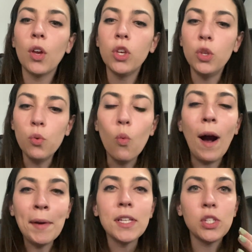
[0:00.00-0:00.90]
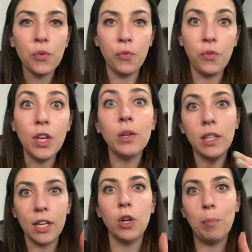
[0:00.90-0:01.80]
you want it to feel
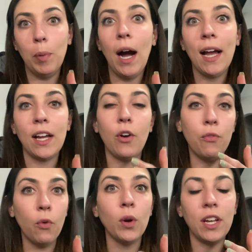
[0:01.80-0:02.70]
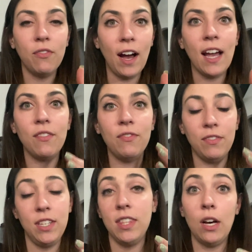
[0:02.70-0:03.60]
like you're buying a $45,000,
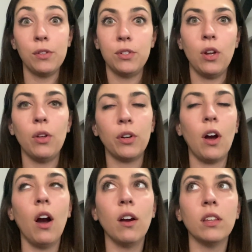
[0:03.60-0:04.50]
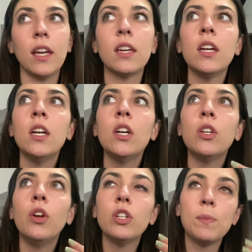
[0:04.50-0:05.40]
$50,000 car. Like,
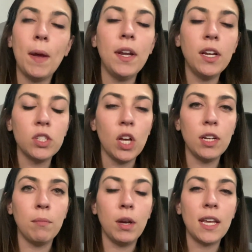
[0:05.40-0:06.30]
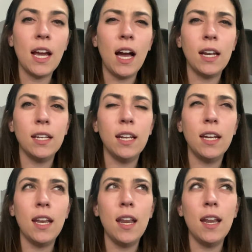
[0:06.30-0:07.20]
you're spending a ton of money on
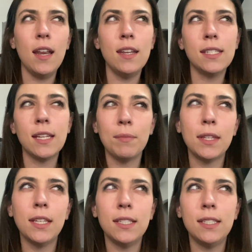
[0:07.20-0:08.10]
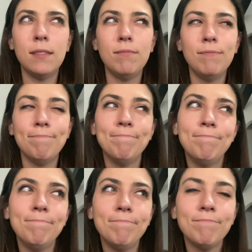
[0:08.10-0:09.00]
something that
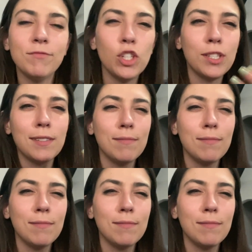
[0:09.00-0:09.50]
just